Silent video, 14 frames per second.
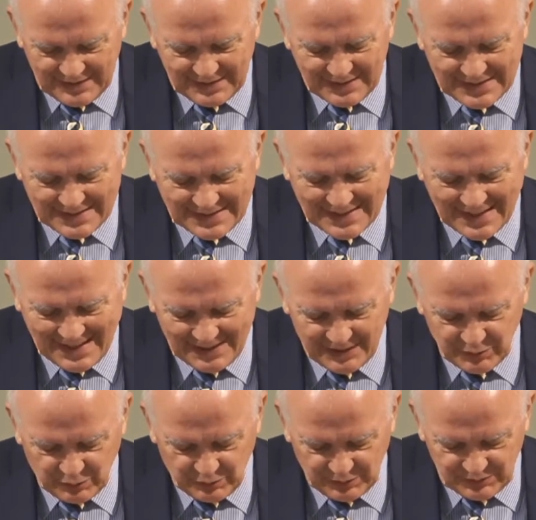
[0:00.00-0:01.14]
he
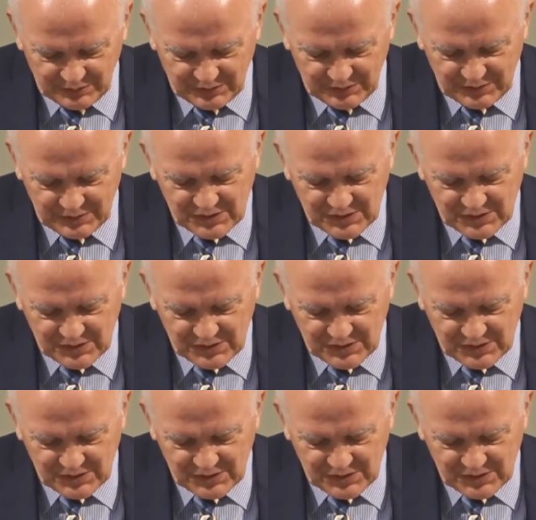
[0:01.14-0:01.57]
cannot